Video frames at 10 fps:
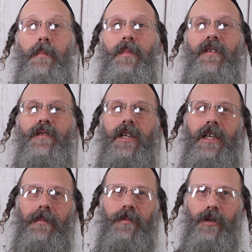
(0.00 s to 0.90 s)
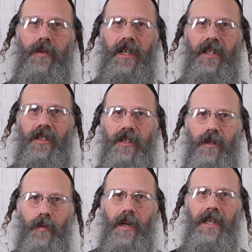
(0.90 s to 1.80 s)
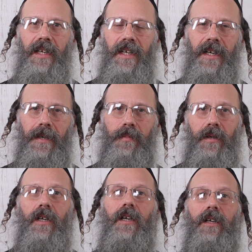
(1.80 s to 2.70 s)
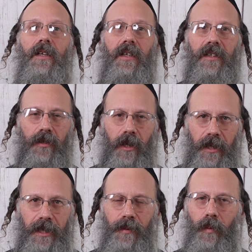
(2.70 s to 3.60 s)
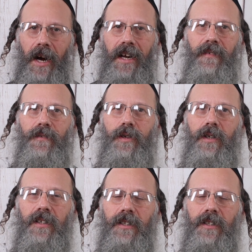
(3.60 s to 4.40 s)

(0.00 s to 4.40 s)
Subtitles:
But if you keep doing it and you're not waking up, He's going to keep waiting for you.